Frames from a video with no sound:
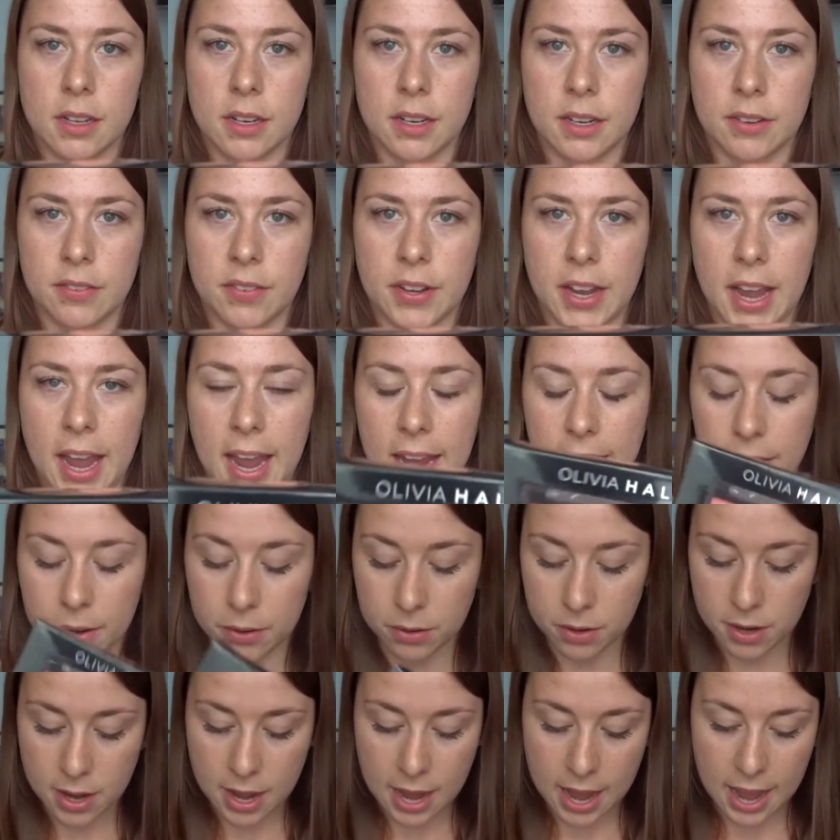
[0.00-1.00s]
Olivia
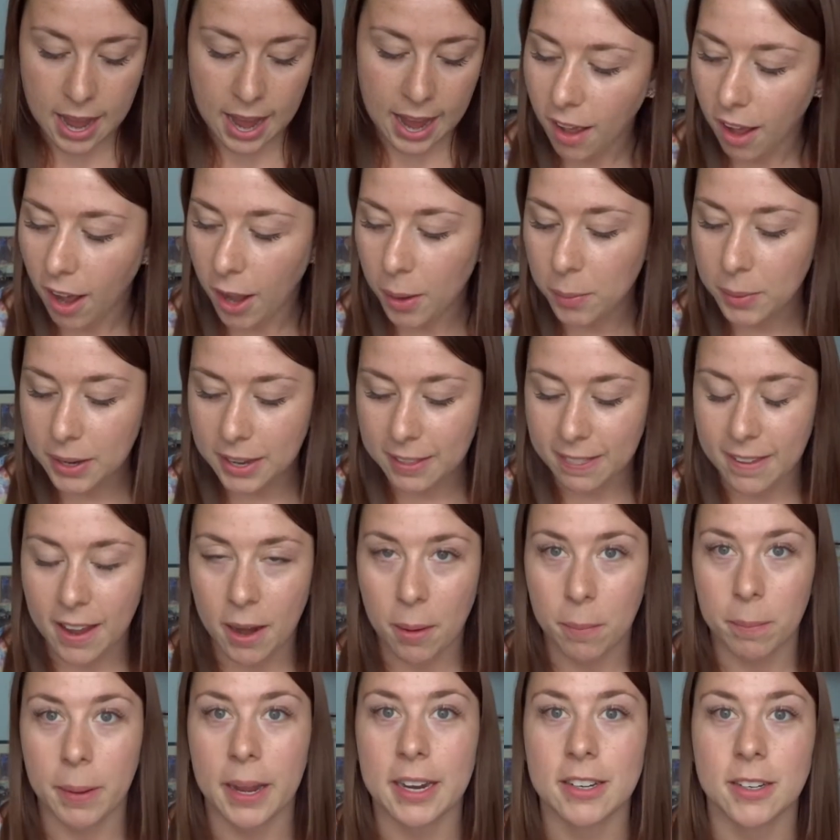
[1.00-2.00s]
Hale. I went in
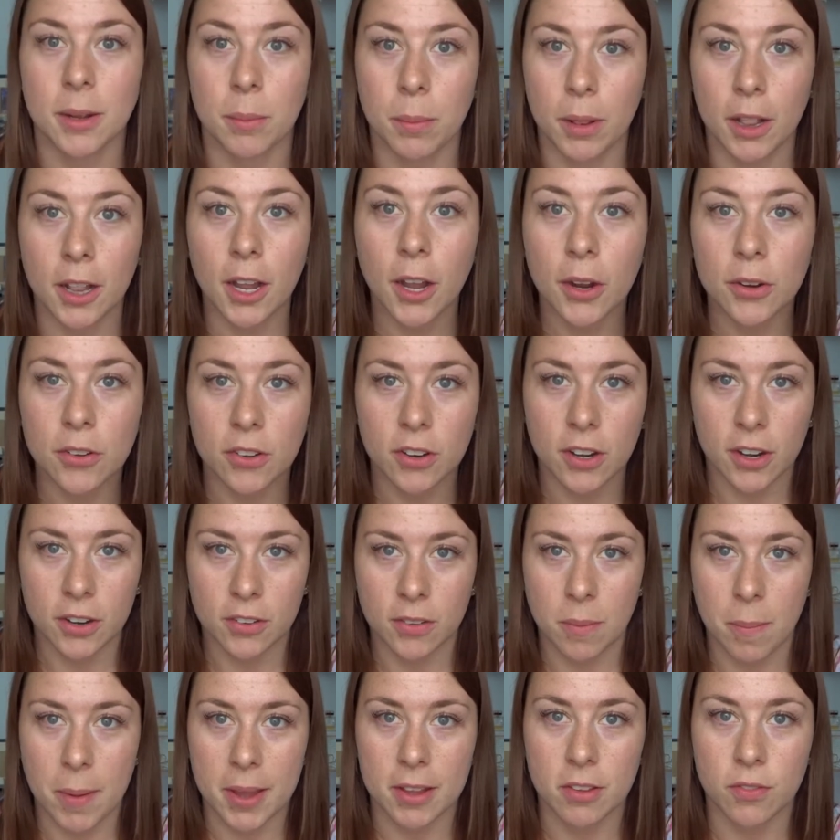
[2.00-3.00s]
there and picked up loads and
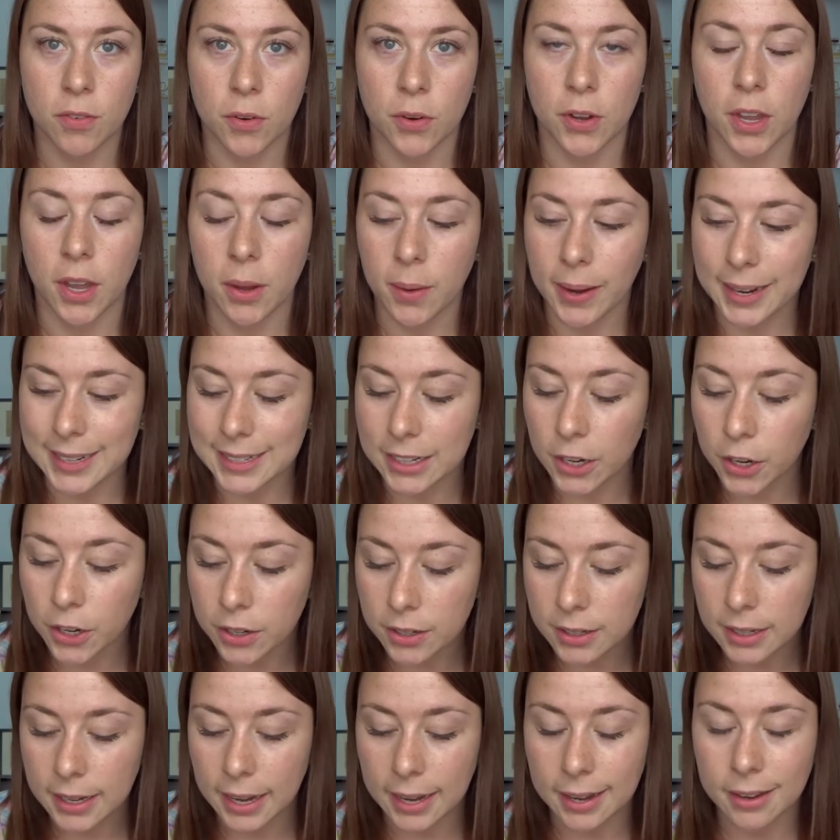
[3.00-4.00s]
loads of bits for you. I
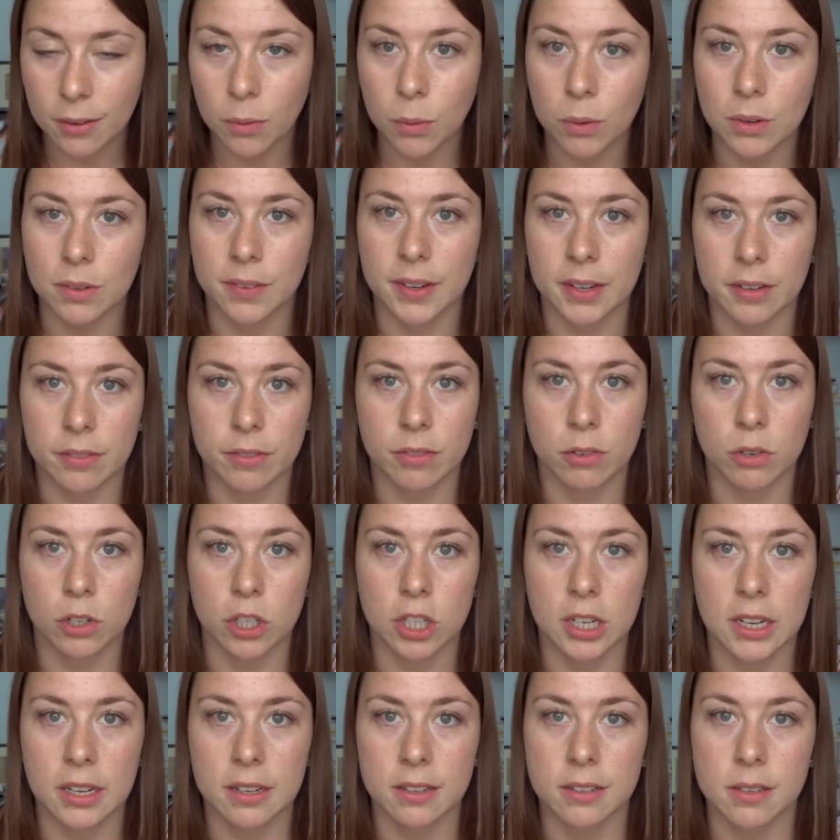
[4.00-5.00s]
couldn't get all of it,
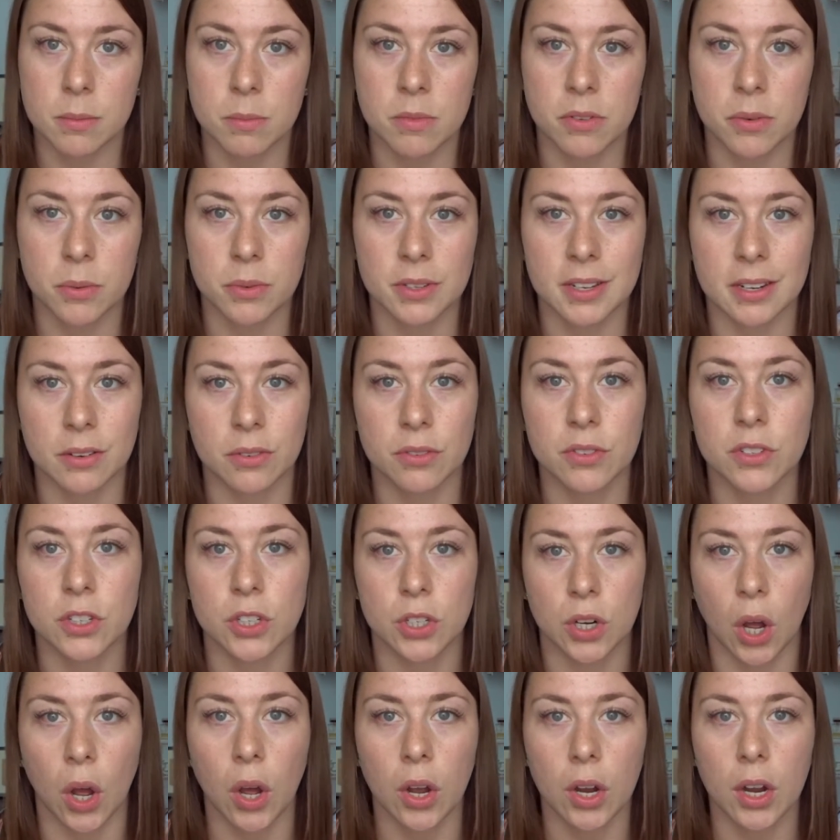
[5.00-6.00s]
unfortunately, because some of it was out of
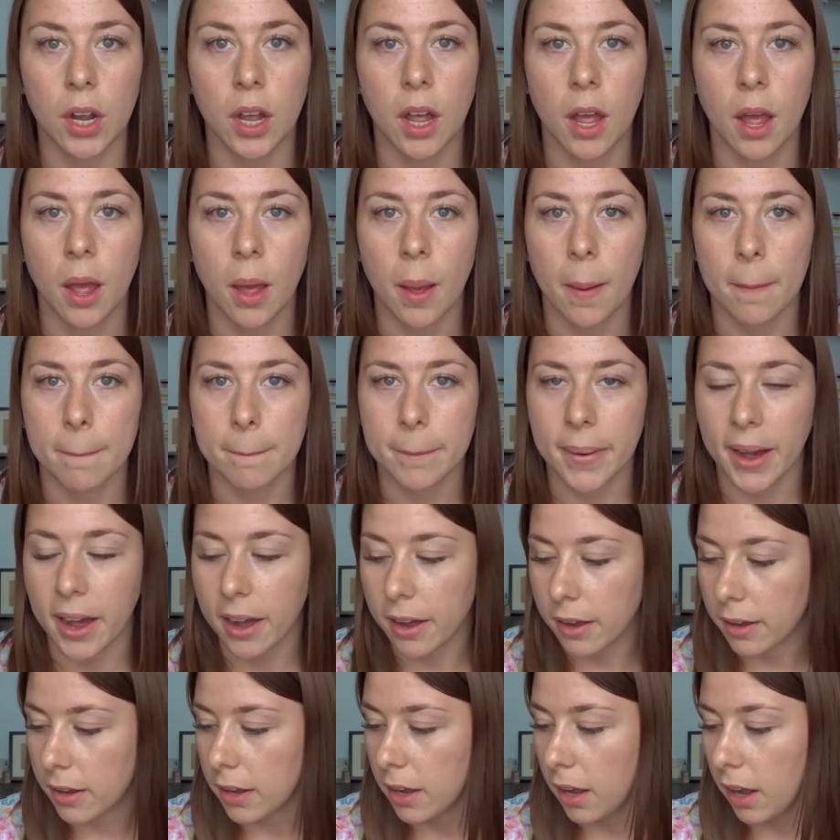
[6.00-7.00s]
stock,
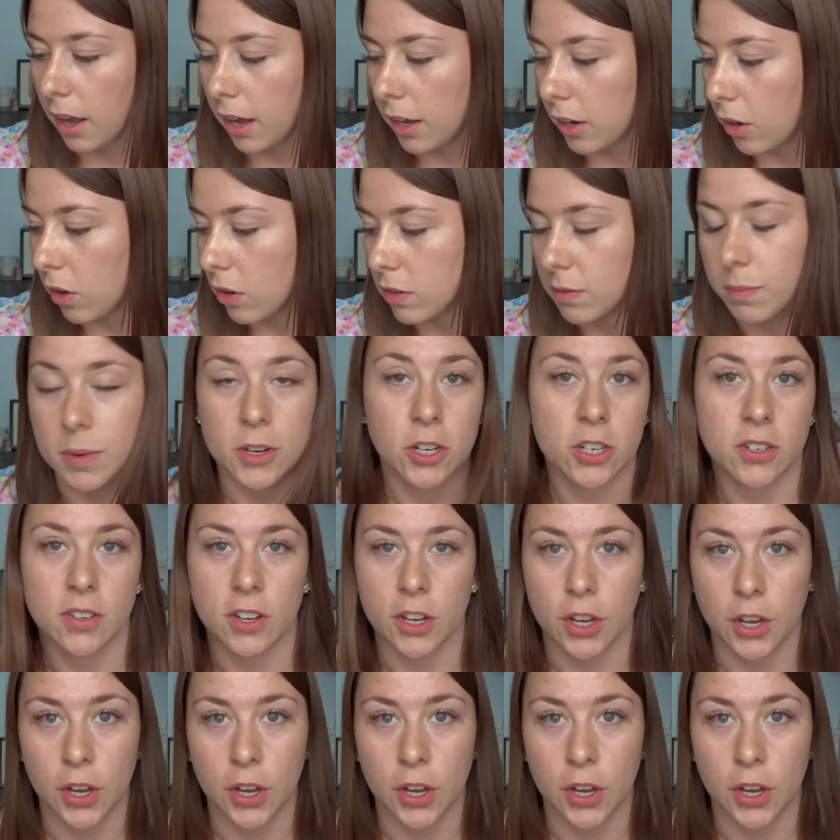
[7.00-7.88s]
but I got as much as I